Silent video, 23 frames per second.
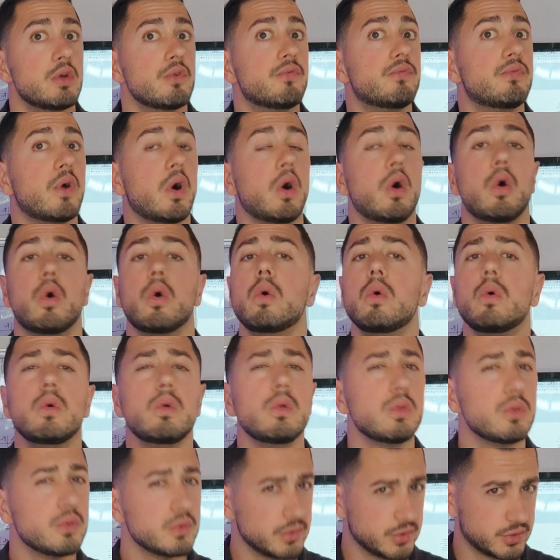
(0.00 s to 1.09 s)
for
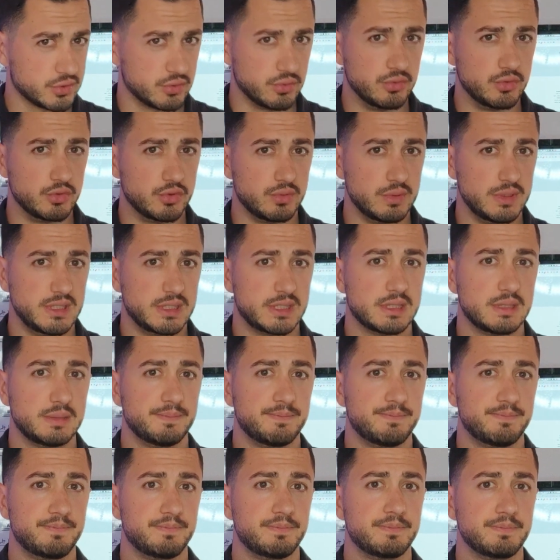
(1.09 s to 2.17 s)
all those countries,
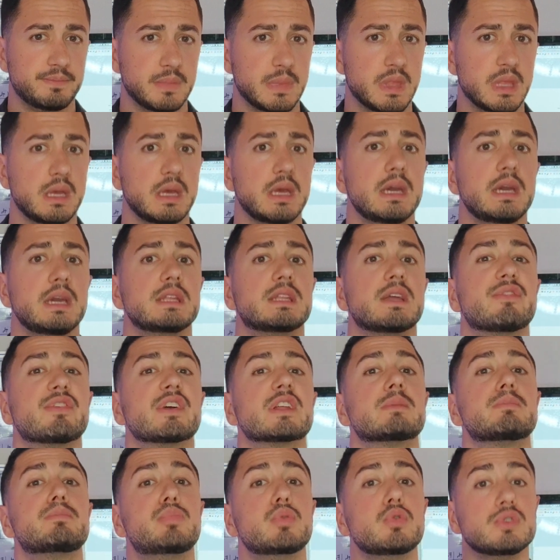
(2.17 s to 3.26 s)
it
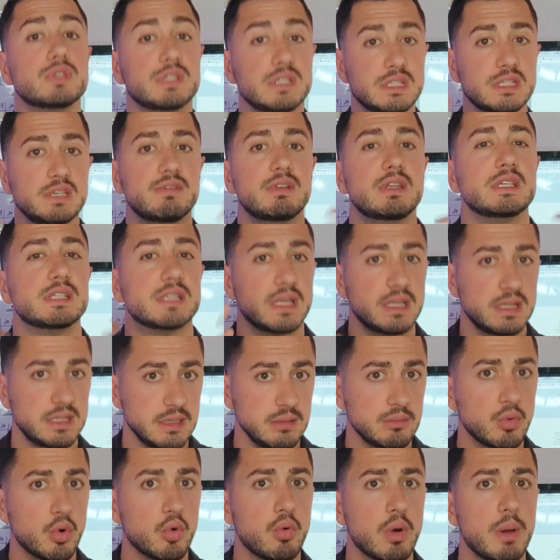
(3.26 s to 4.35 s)
affects positively,
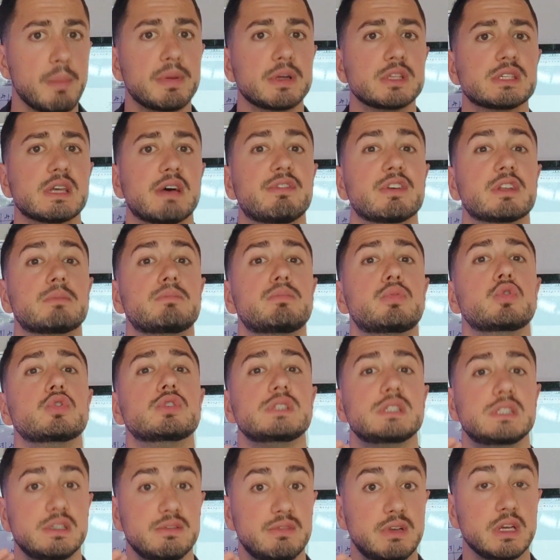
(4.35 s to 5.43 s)
sending more weapons affects
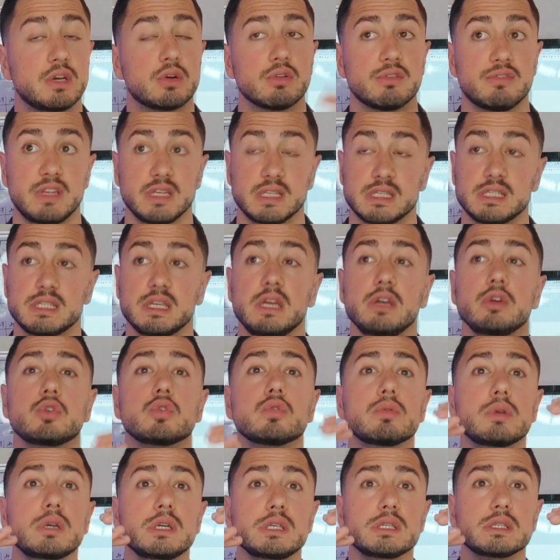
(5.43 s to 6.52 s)
positively conflict. It
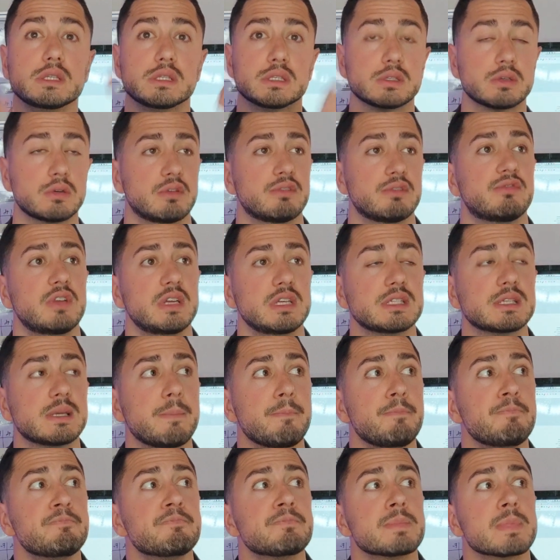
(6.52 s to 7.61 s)
increases conflict
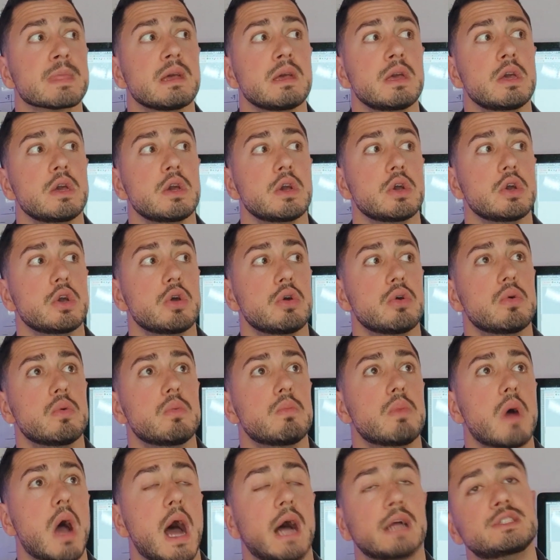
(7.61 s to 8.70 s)

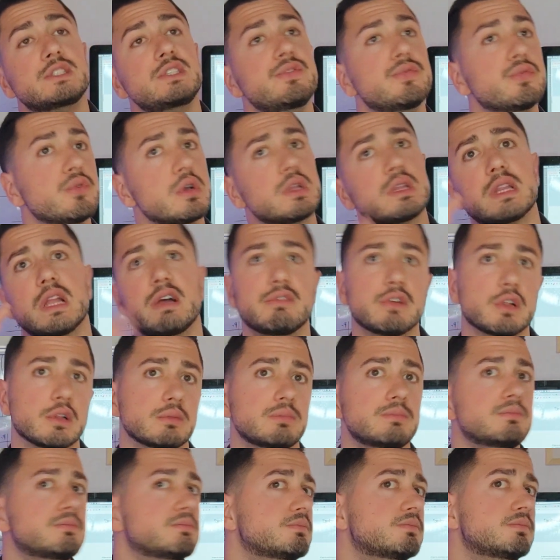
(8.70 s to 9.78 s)
at different
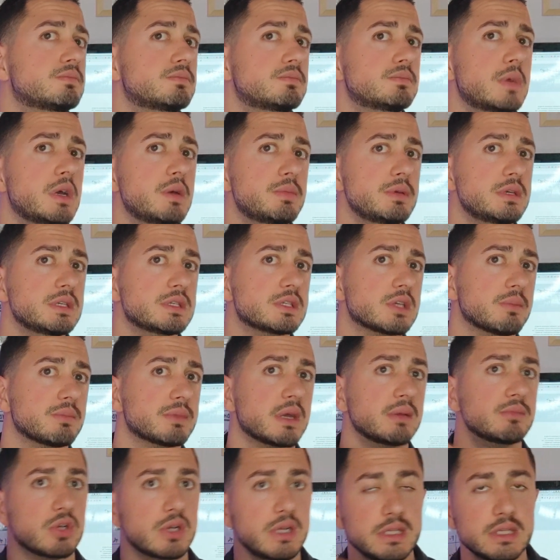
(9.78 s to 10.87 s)
level, maybe
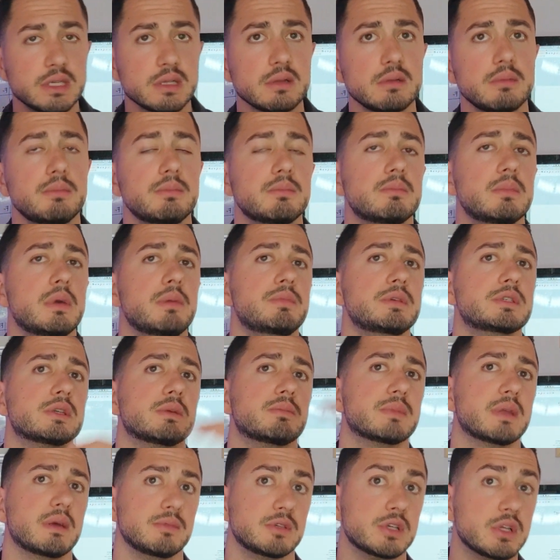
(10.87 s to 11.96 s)
sometimes a little, maybe
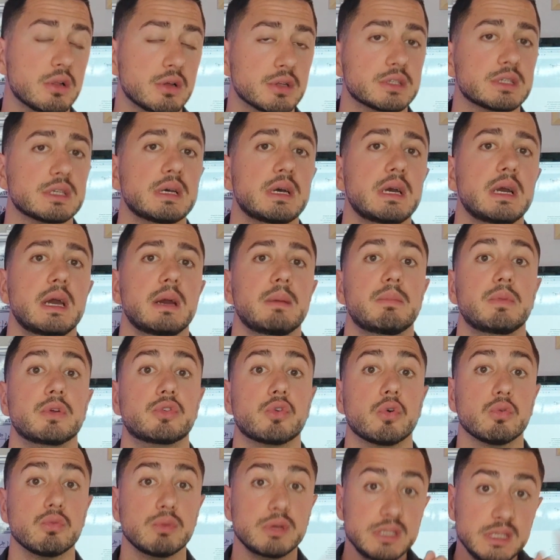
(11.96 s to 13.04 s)
sometimes a lot.
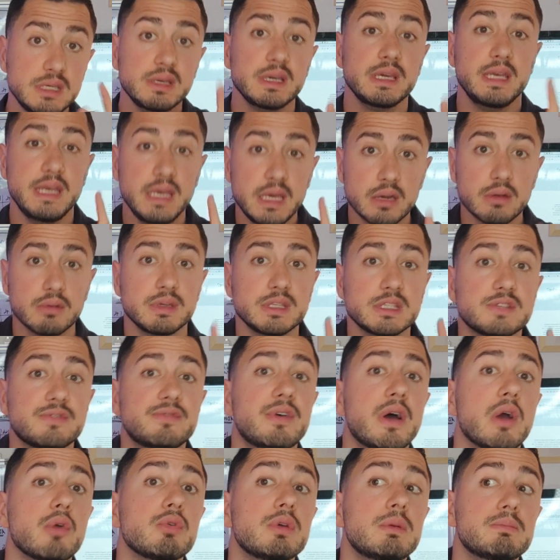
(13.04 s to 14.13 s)
But already here, it's
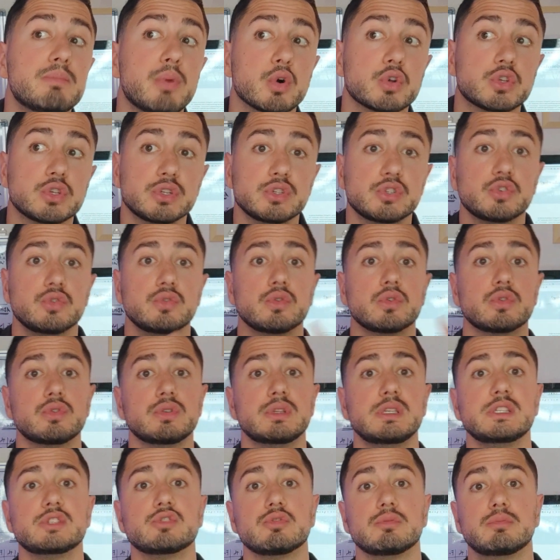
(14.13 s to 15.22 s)
very important to know the
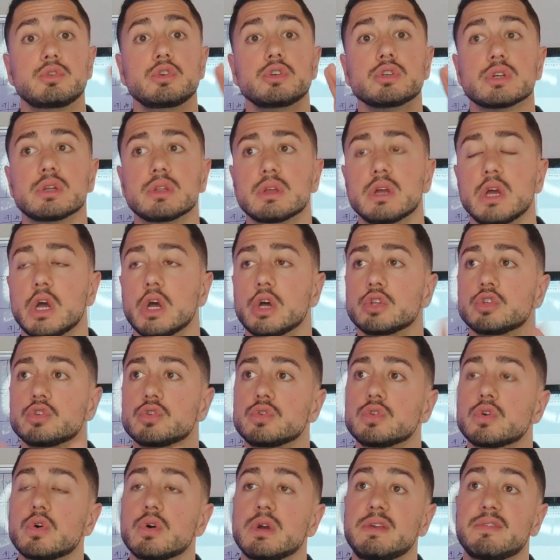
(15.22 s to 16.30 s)
distribution,
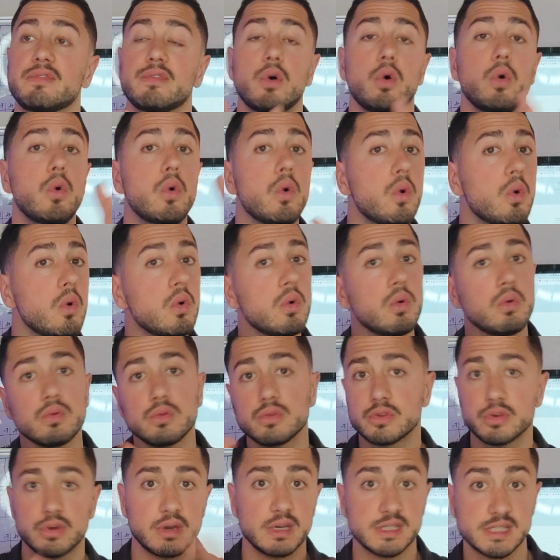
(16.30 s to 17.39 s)
to know if
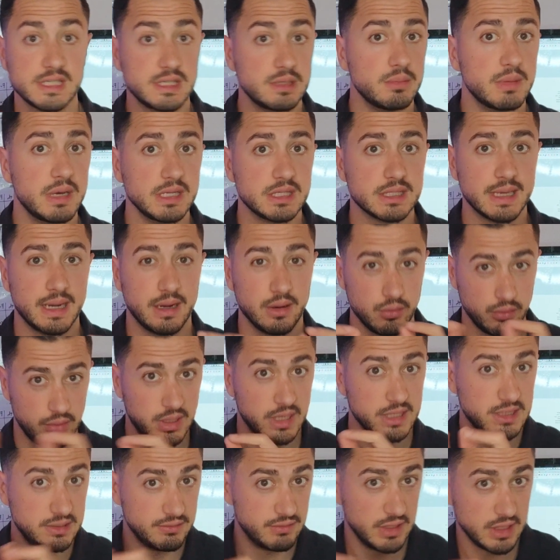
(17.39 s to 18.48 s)
all the estimates are
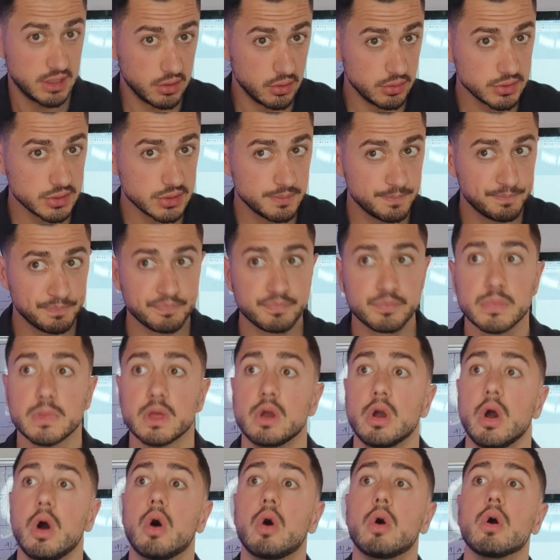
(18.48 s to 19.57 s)
relatively close,
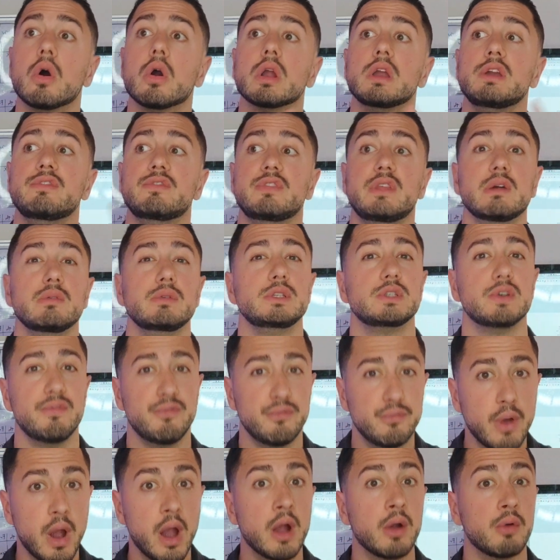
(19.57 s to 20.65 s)
or if there is a
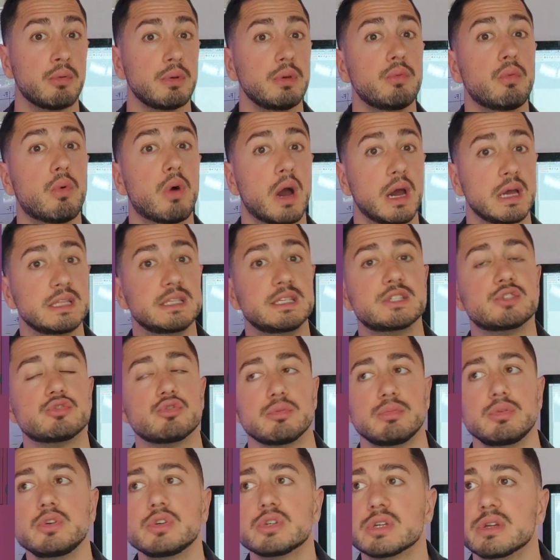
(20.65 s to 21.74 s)
very wide
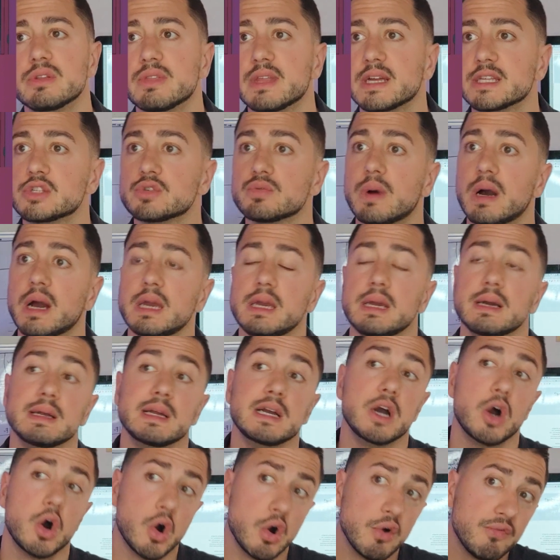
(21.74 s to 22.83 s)
distribution. That's why
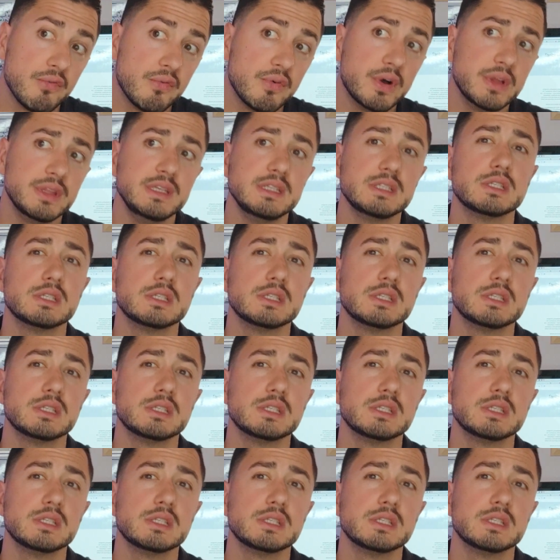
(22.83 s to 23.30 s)
often